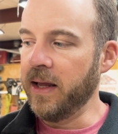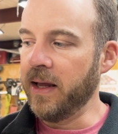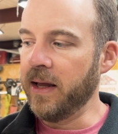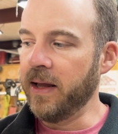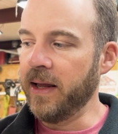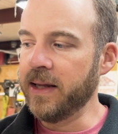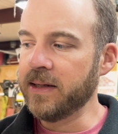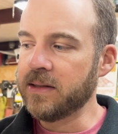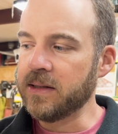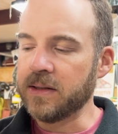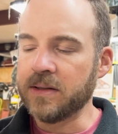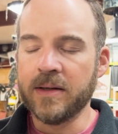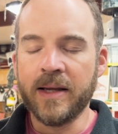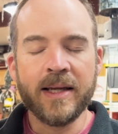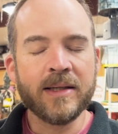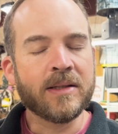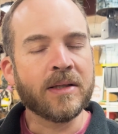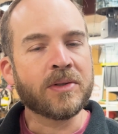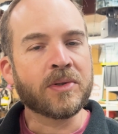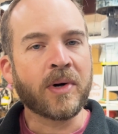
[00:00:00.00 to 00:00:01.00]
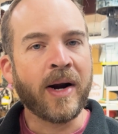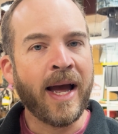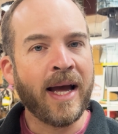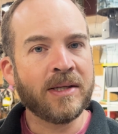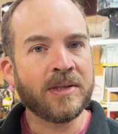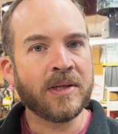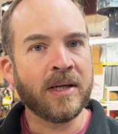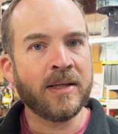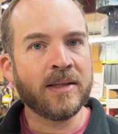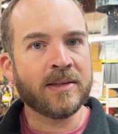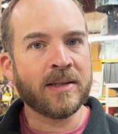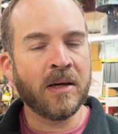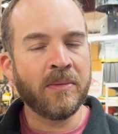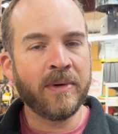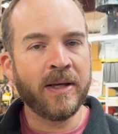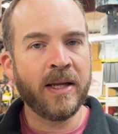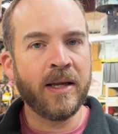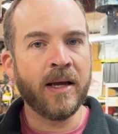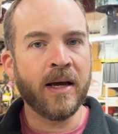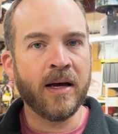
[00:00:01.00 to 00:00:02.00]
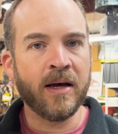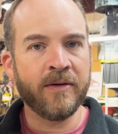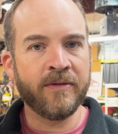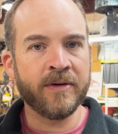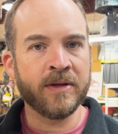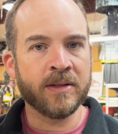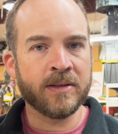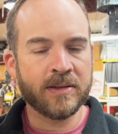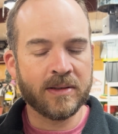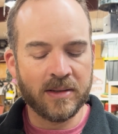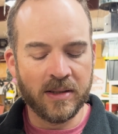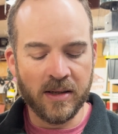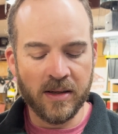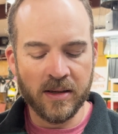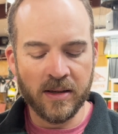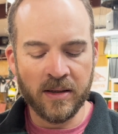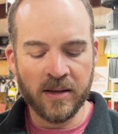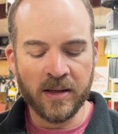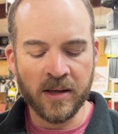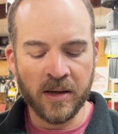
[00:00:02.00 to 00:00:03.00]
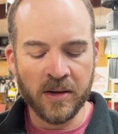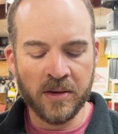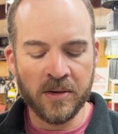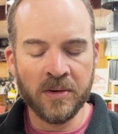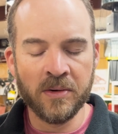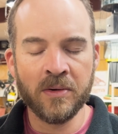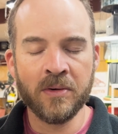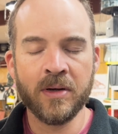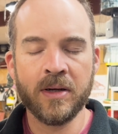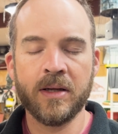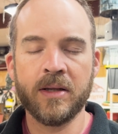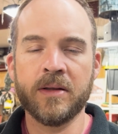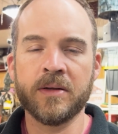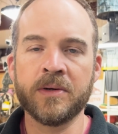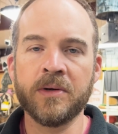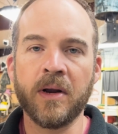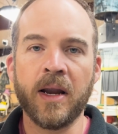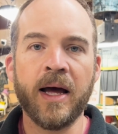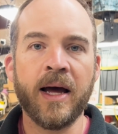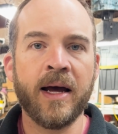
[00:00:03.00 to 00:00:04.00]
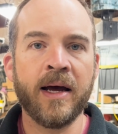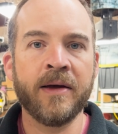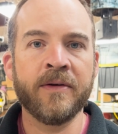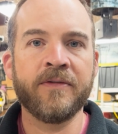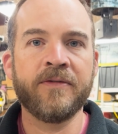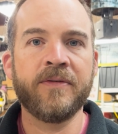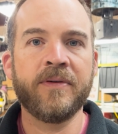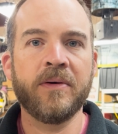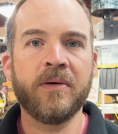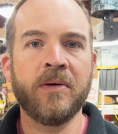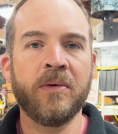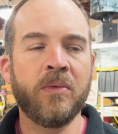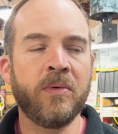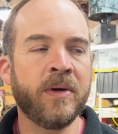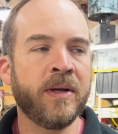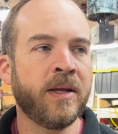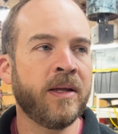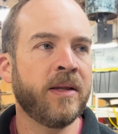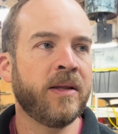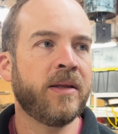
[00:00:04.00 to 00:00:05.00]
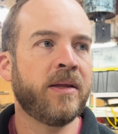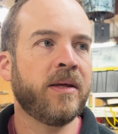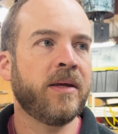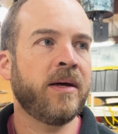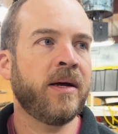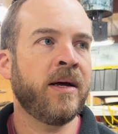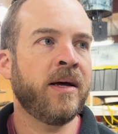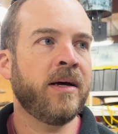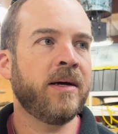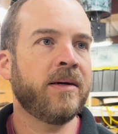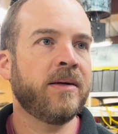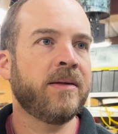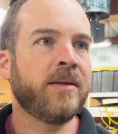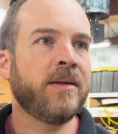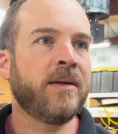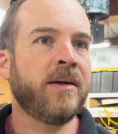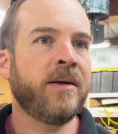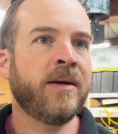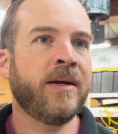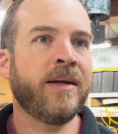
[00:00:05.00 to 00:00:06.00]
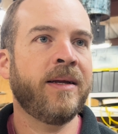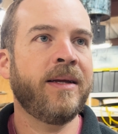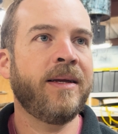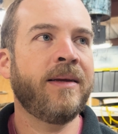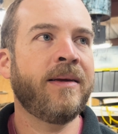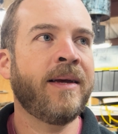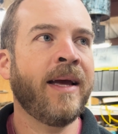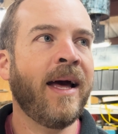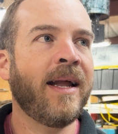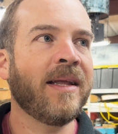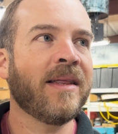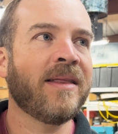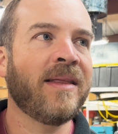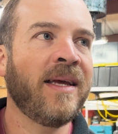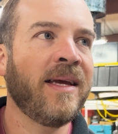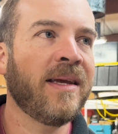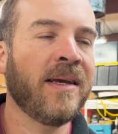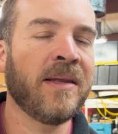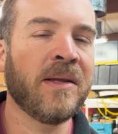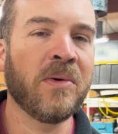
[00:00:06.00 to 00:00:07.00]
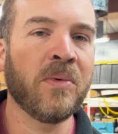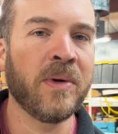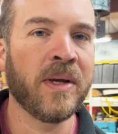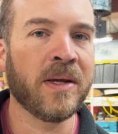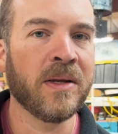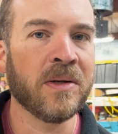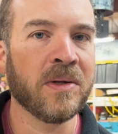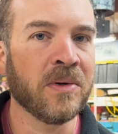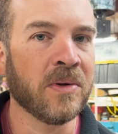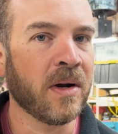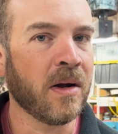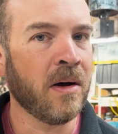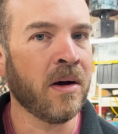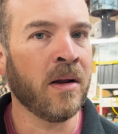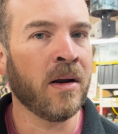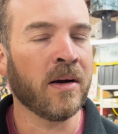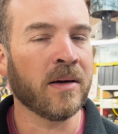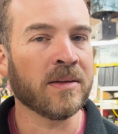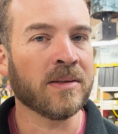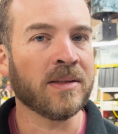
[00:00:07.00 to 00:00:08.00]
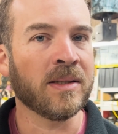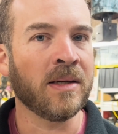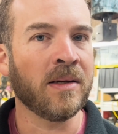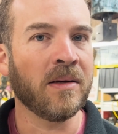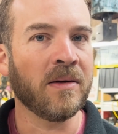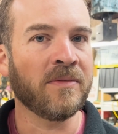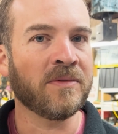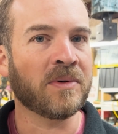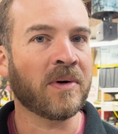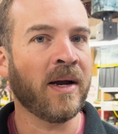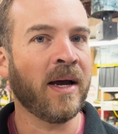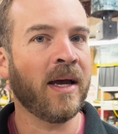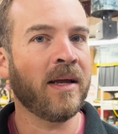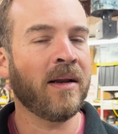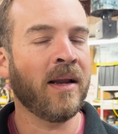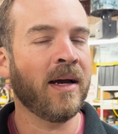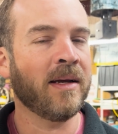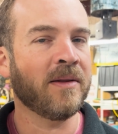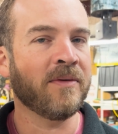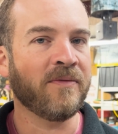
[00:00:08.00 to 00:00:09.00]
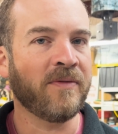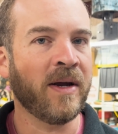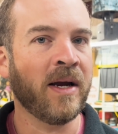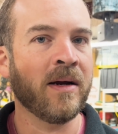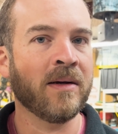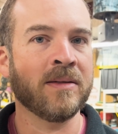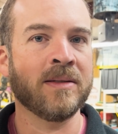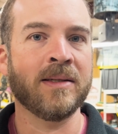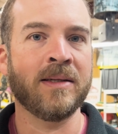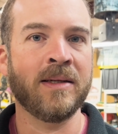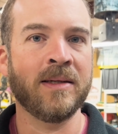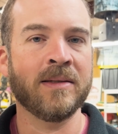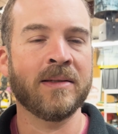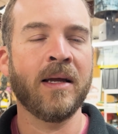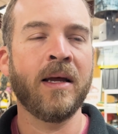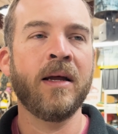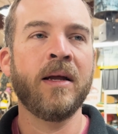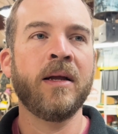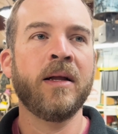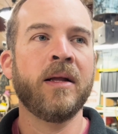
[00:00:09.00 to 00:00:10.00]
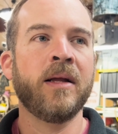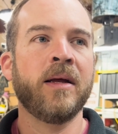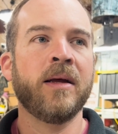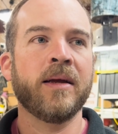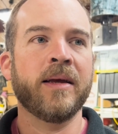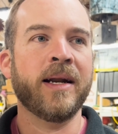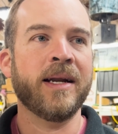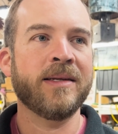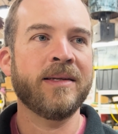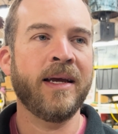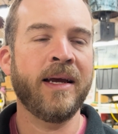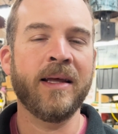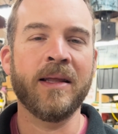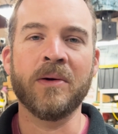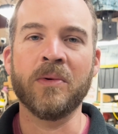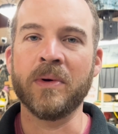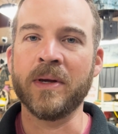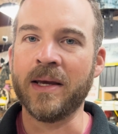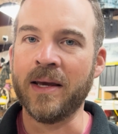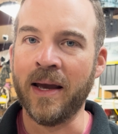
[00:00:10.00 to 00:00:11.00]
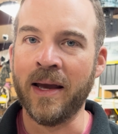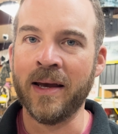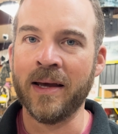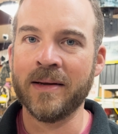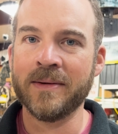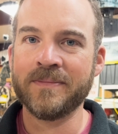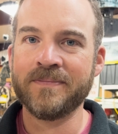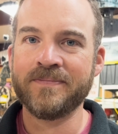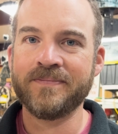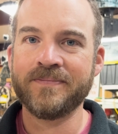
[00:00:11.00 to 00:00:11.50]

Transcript: it's a tragedy so many of us go through life with, kind of thinking that we can do it all ourselves, right? Like the Pharisees. Can I tell you that we can't?